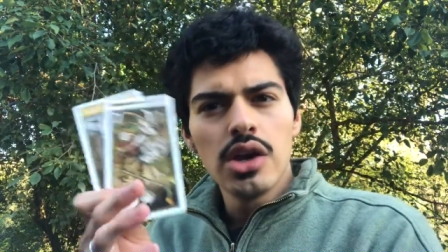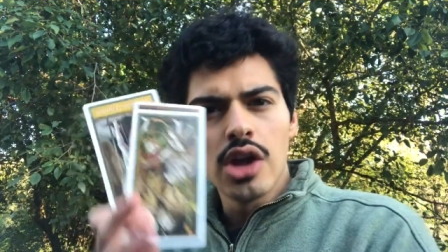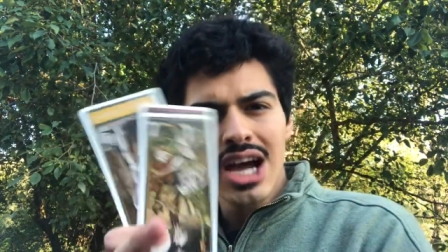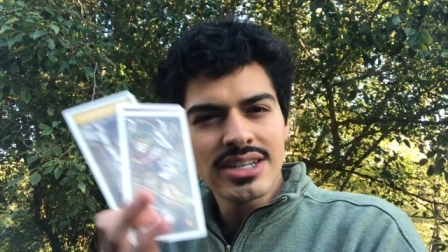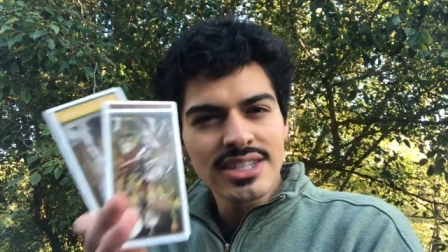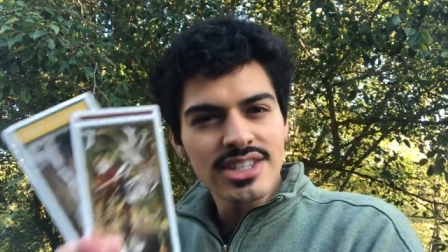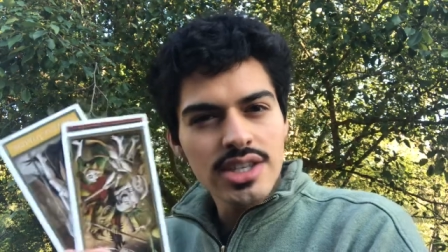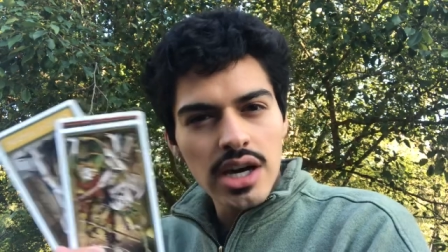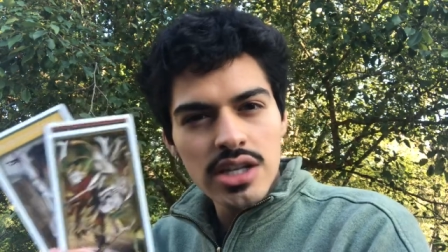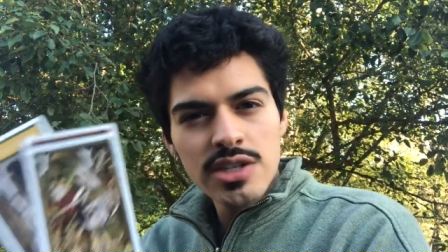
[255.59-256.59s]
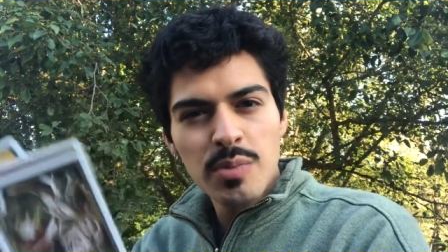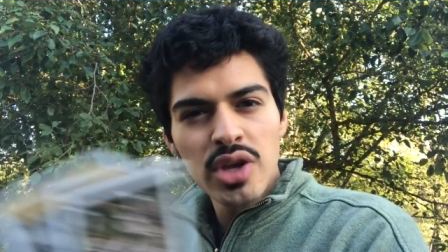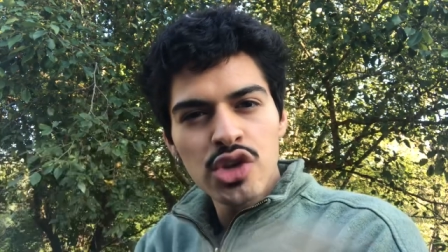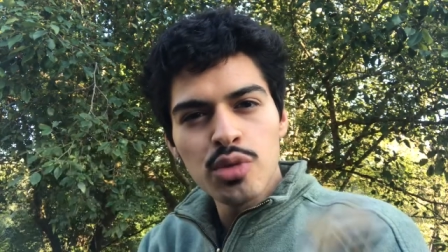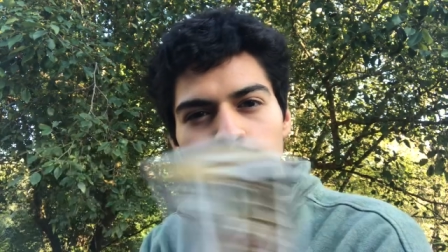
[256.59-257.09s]
not discussed,
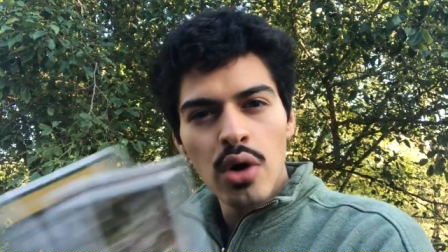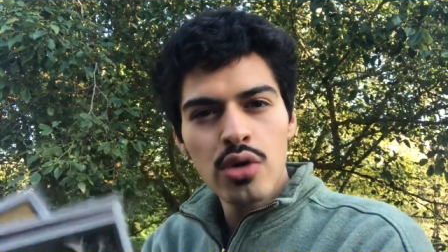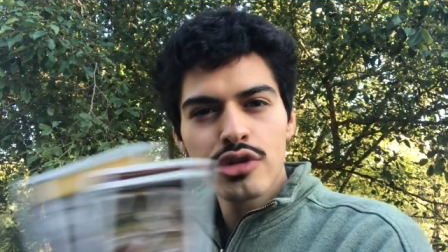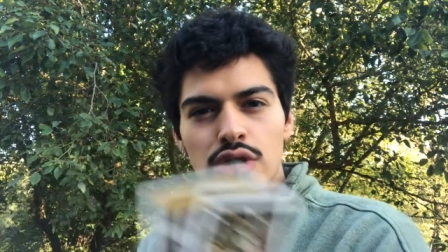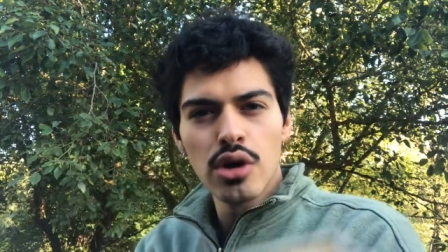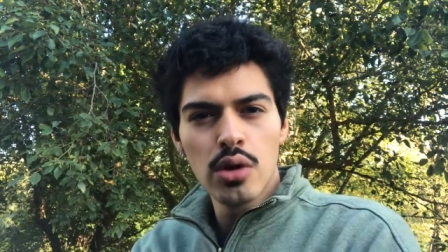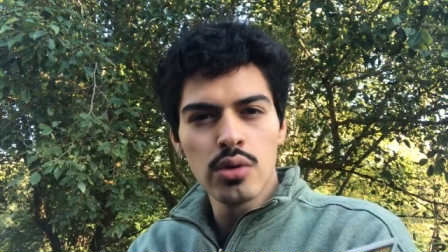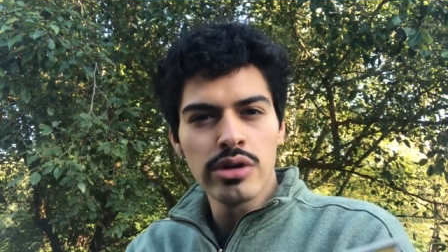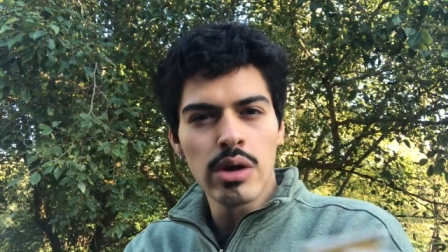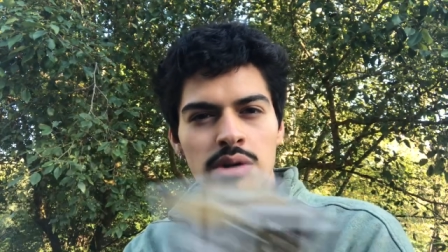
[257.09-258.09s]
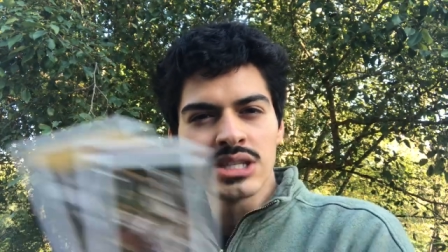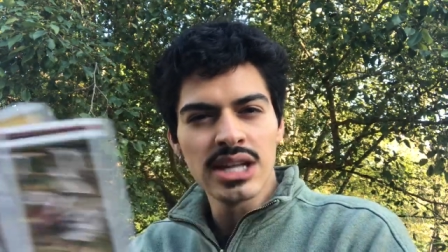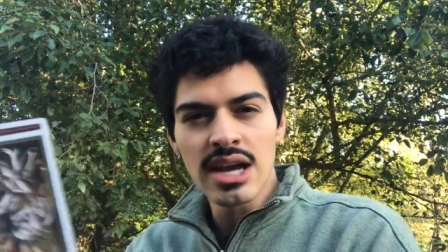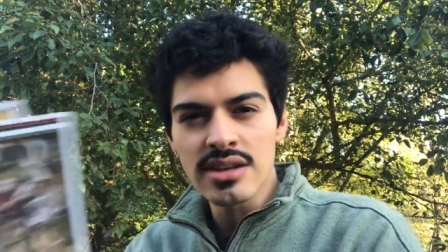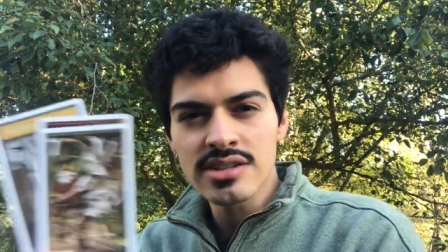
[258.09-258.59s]
but you both know there was
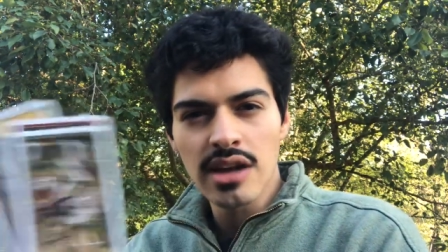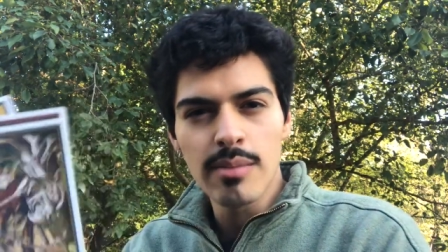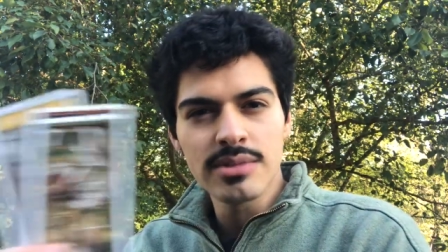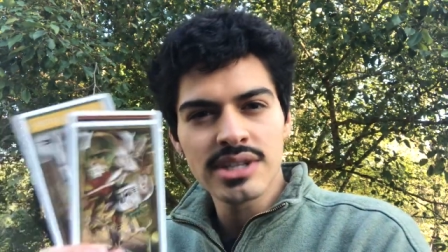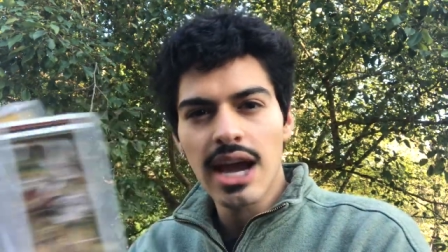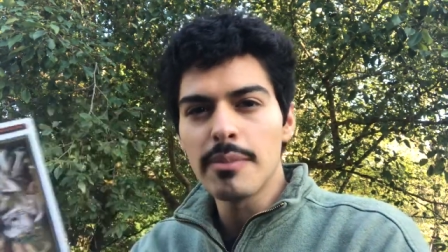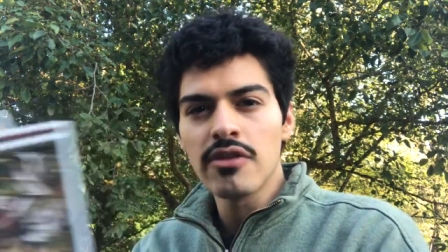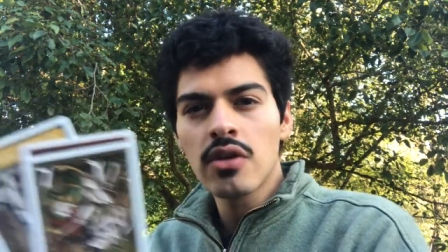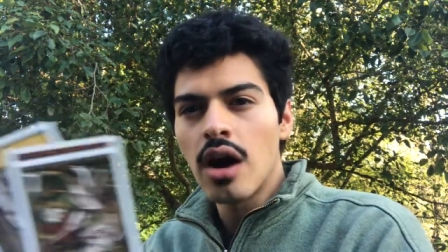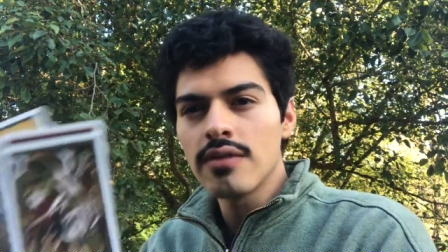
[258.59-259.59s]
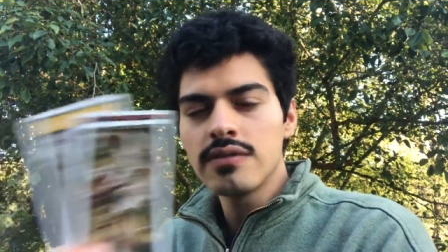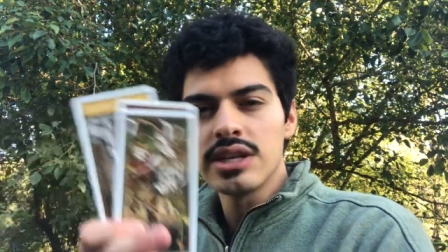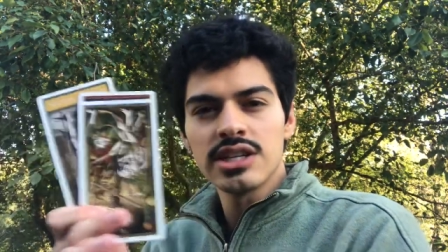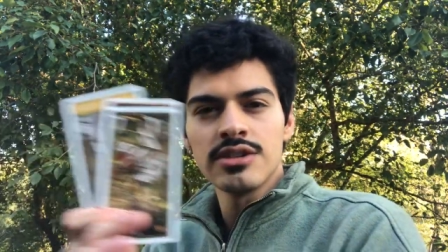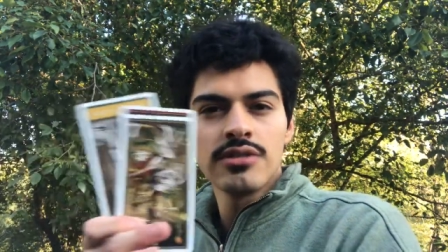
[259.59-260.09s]
like some type of
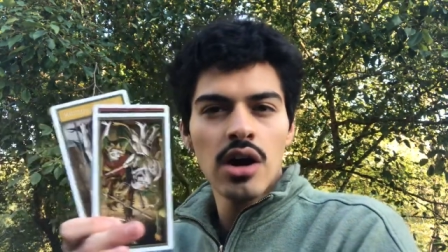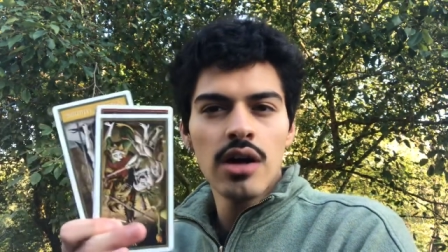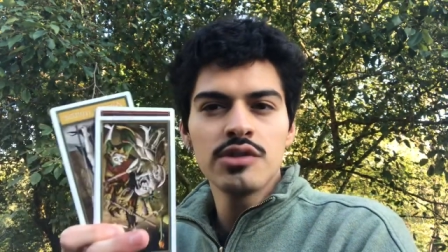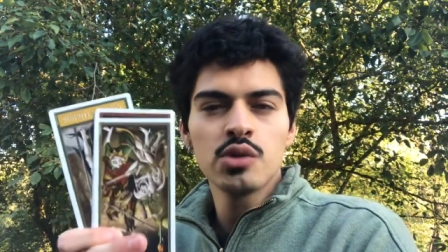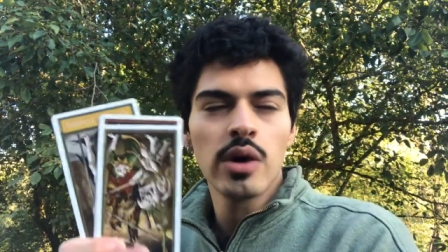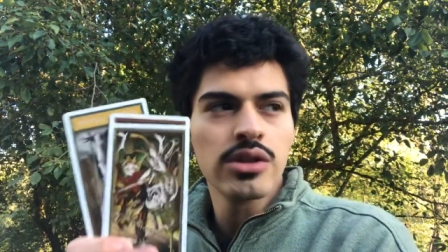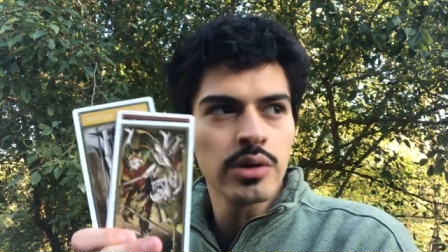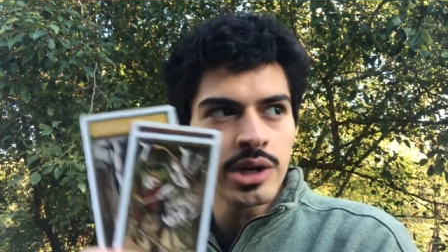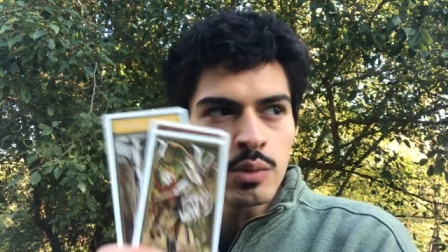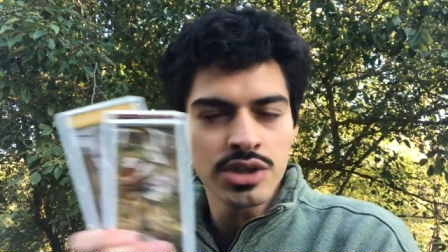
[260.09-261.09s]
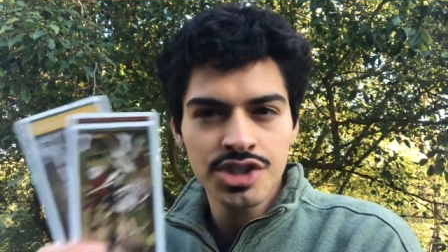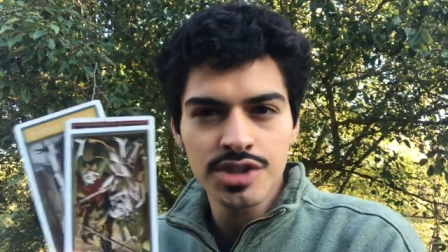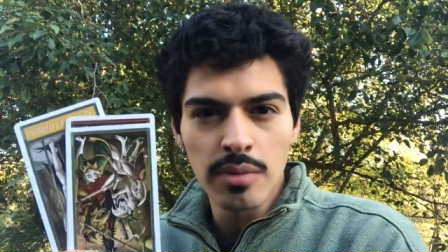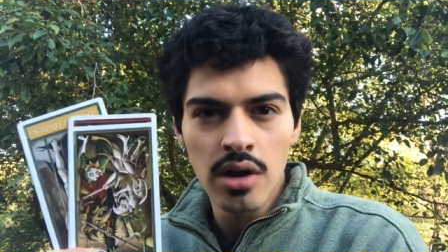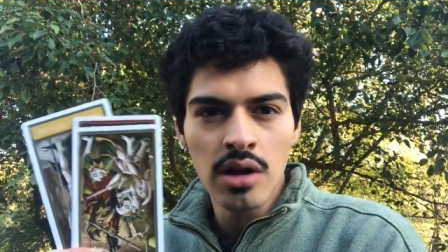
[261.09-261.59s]
conflict involved, whether it was
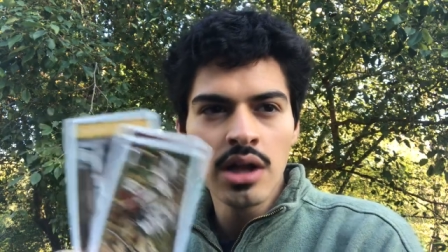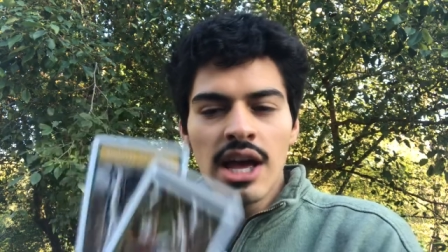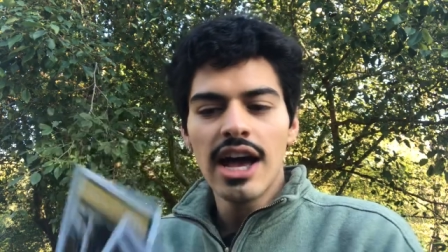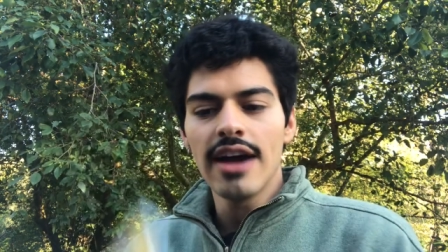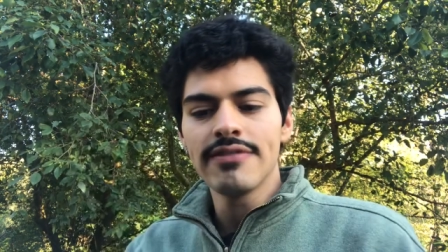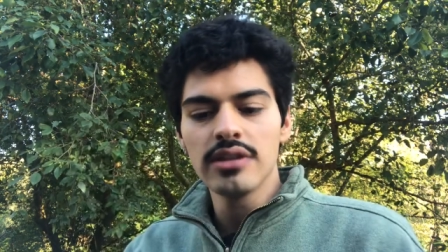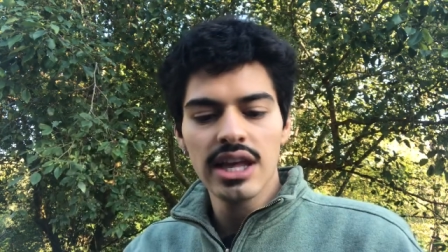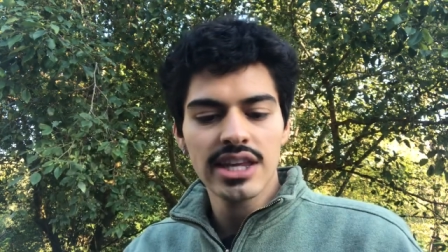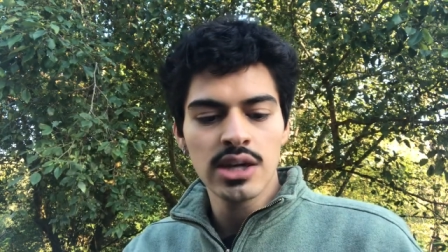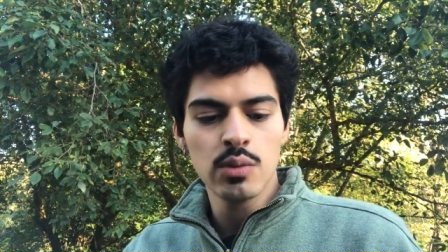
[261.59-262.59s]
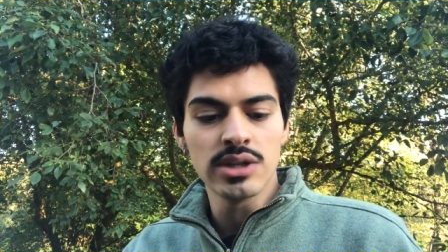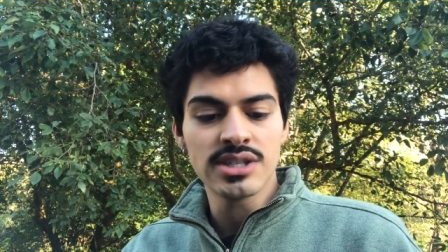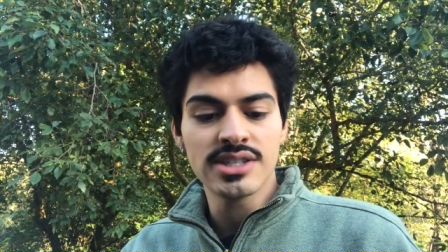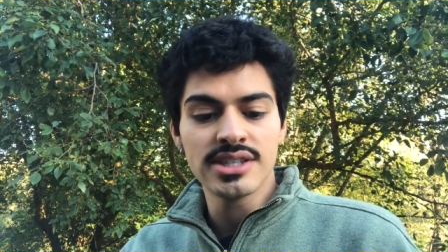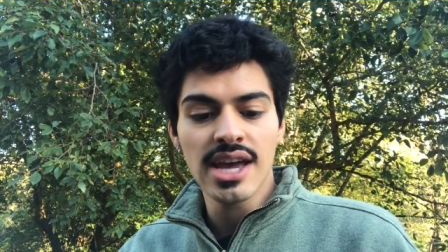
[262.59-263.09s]
small. I feel like it was
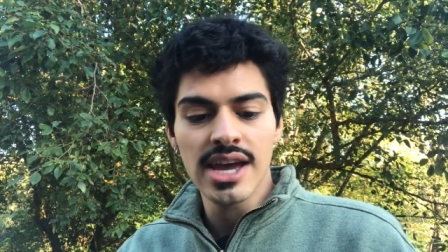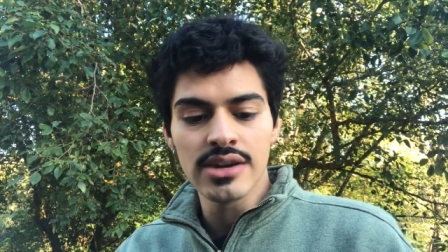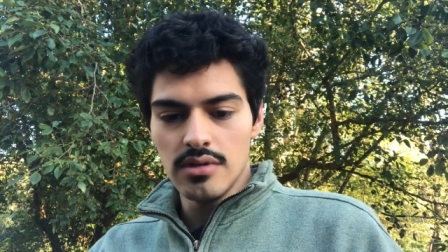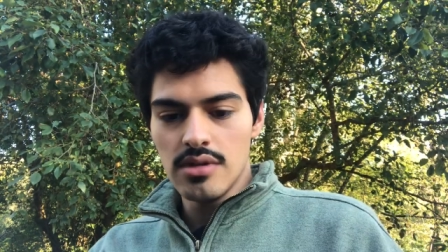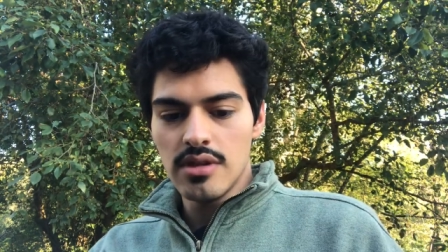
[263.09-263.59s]
said